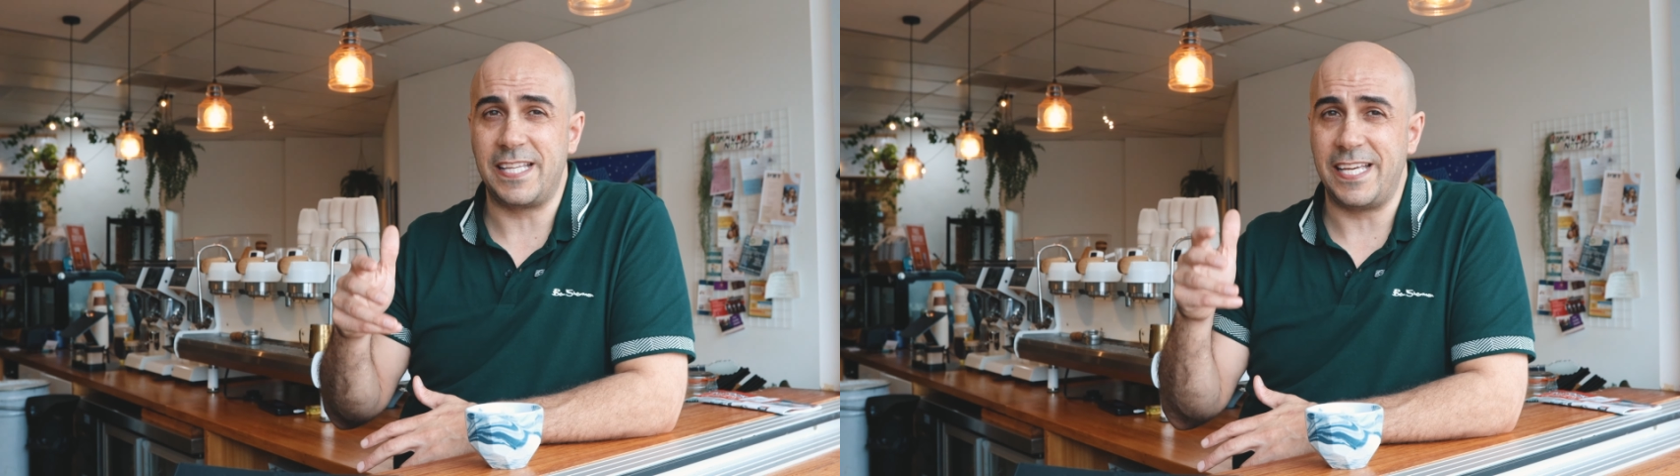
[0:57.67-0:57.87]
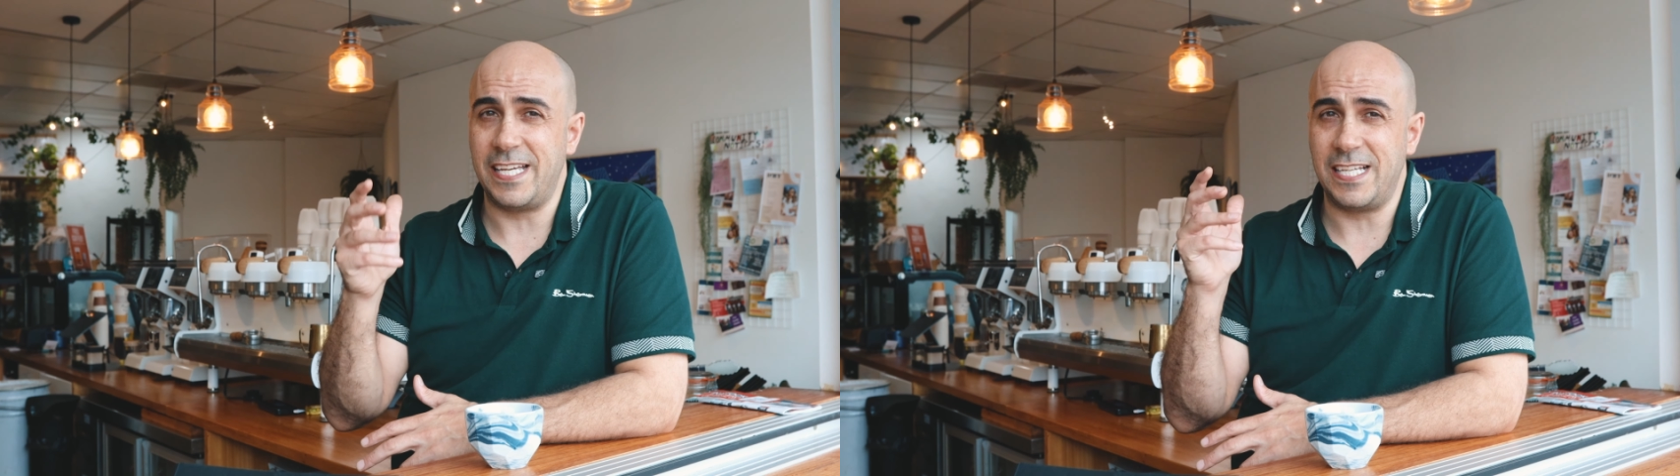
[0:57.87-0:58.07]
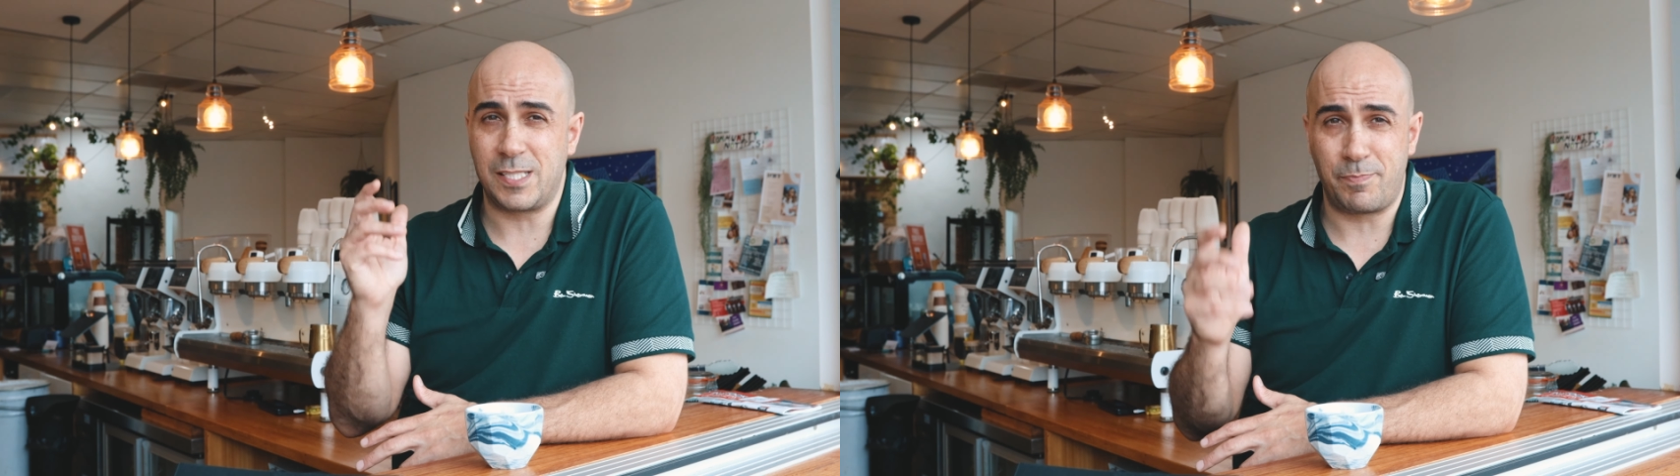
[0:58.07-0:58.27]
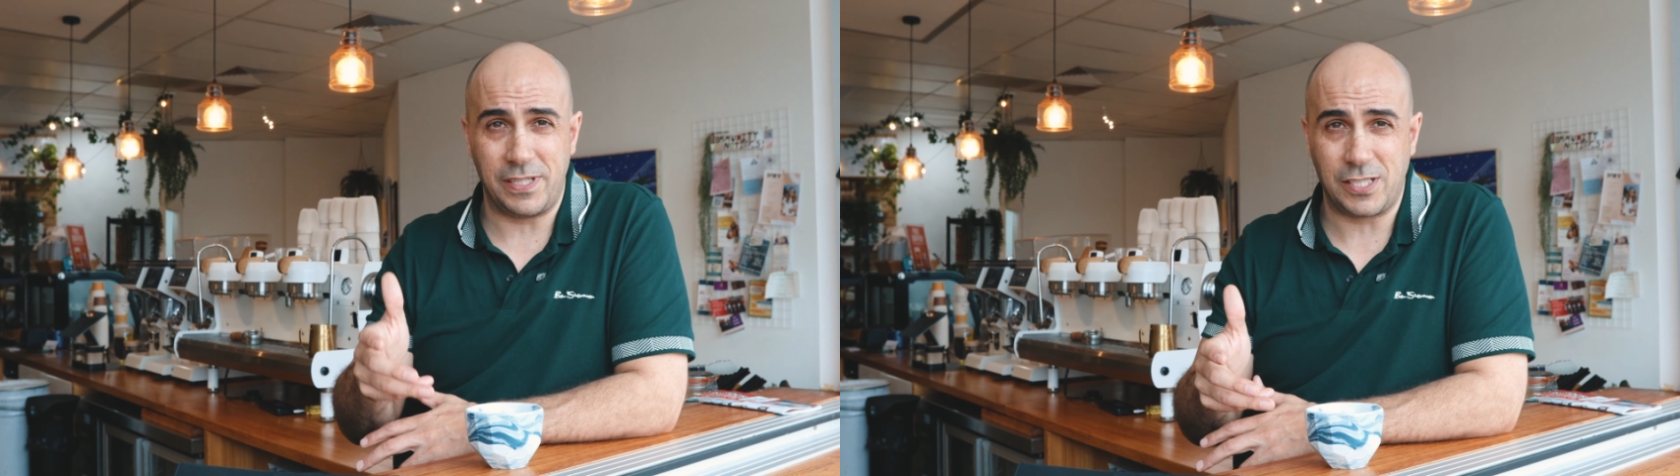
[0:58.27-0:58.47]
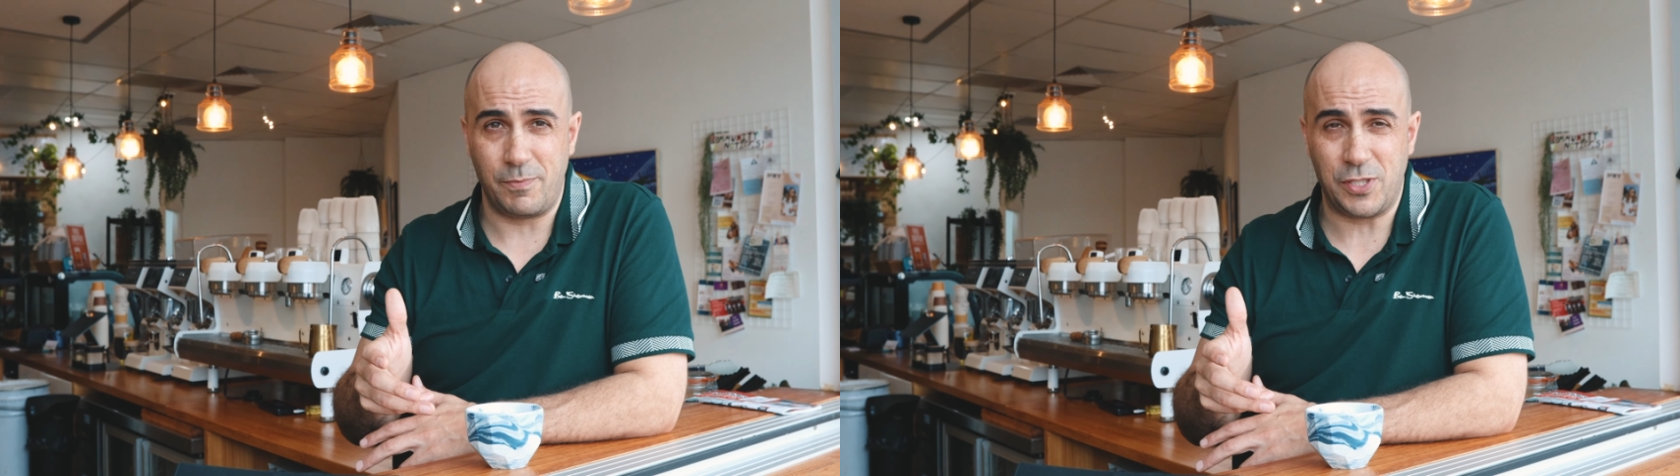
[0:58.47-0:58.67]
their
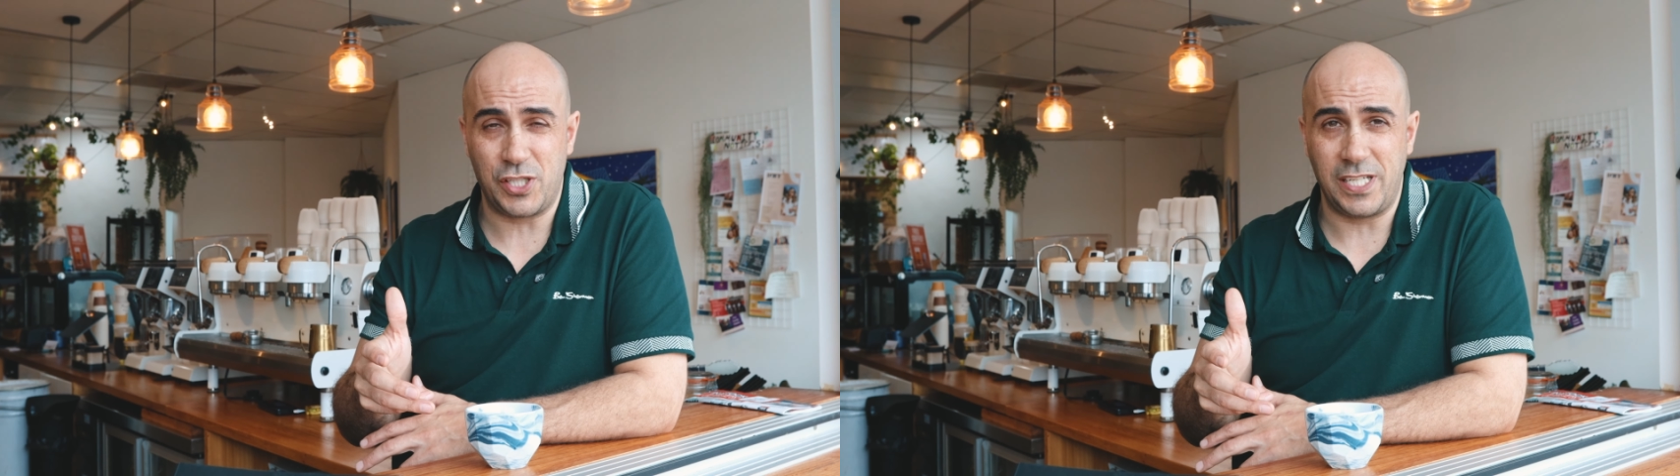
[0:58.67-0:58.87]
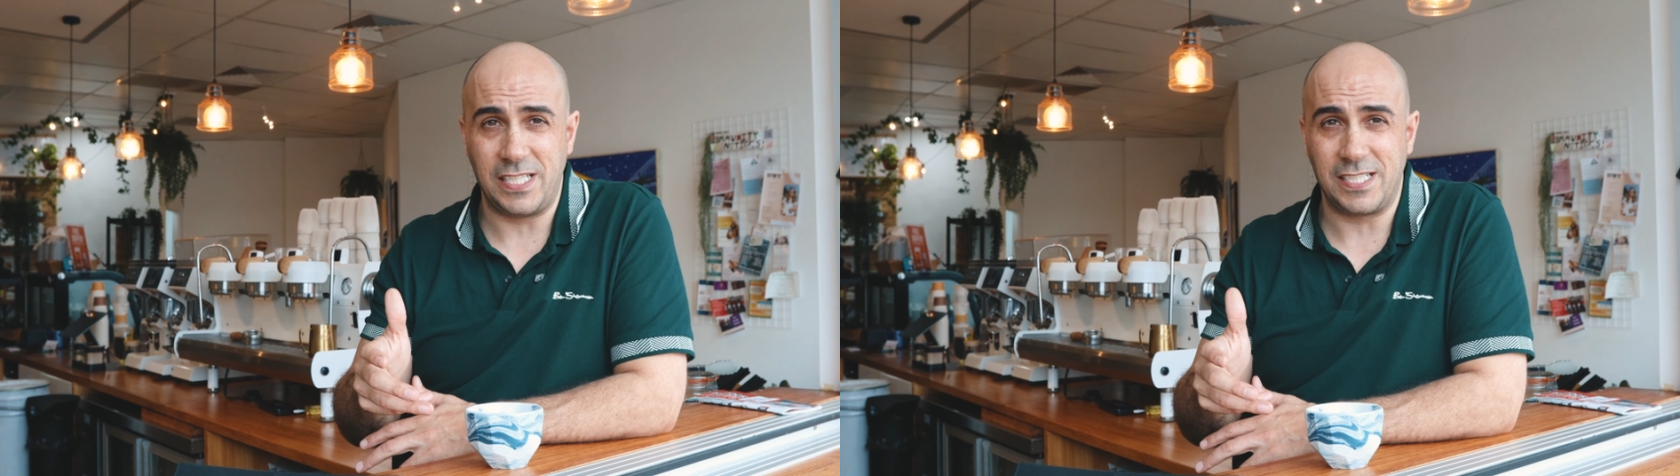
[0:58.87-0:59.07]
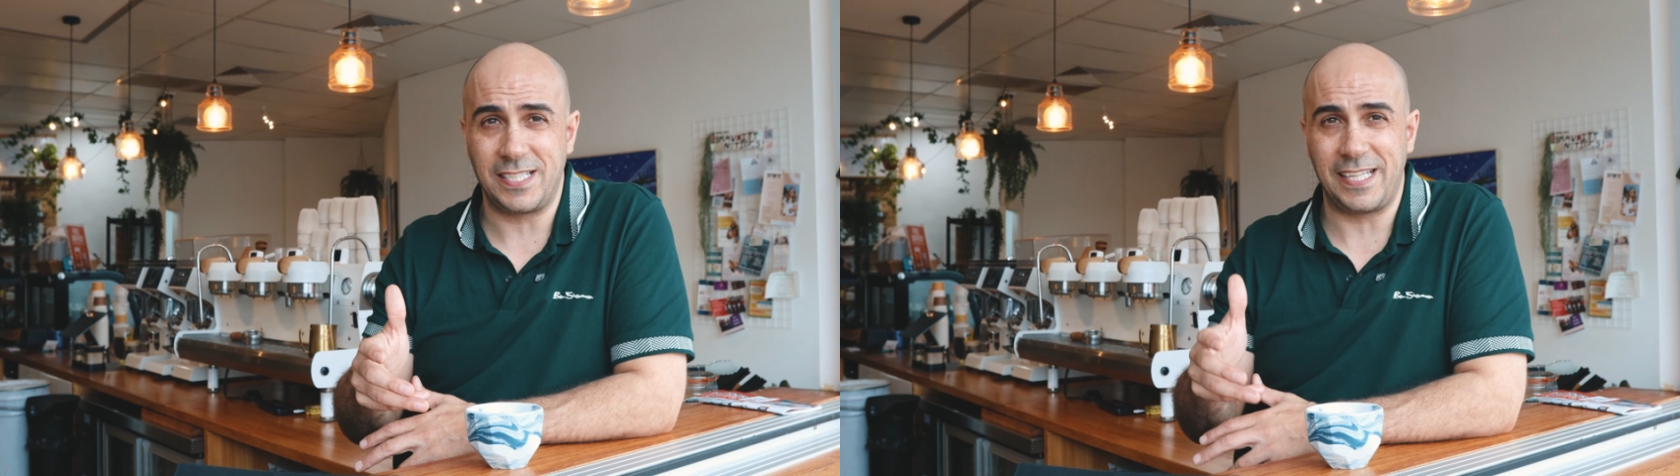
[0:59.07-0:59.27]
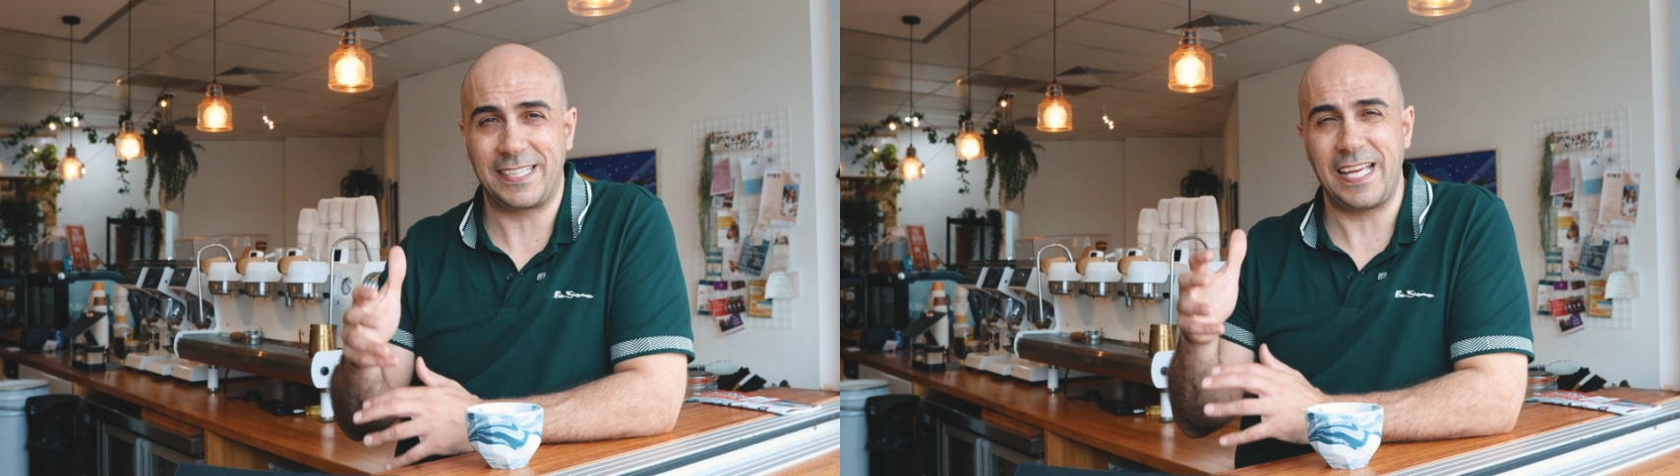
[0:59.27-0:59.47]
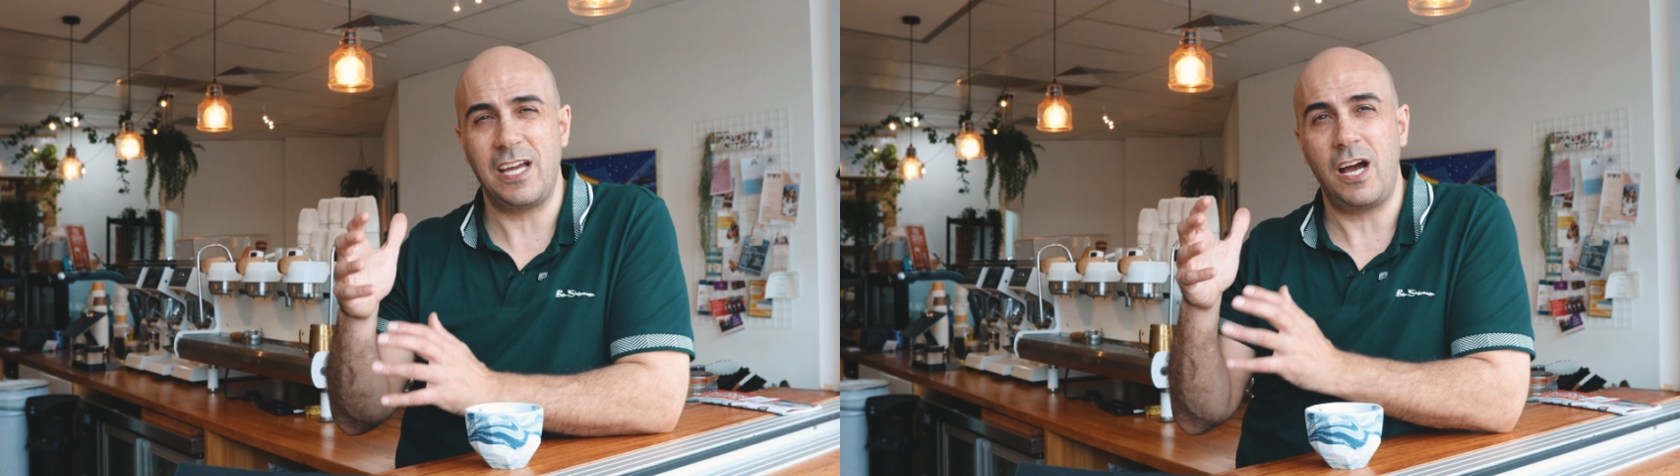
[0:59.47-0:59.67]
espresso machines.
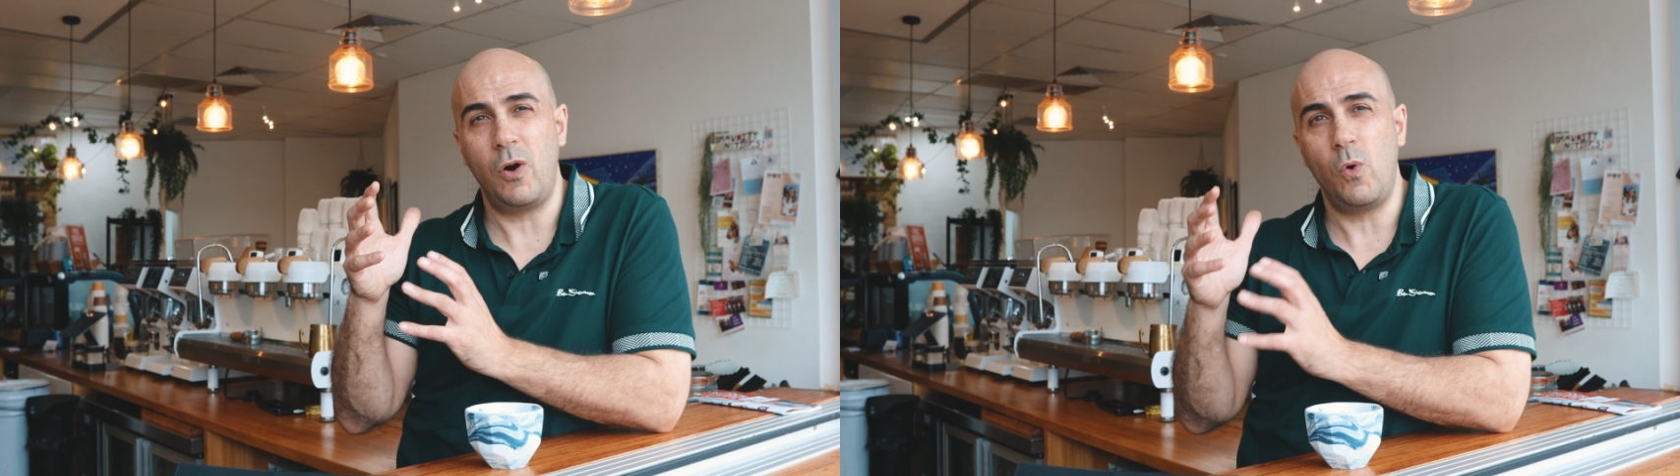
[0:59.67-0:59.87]
Like, they are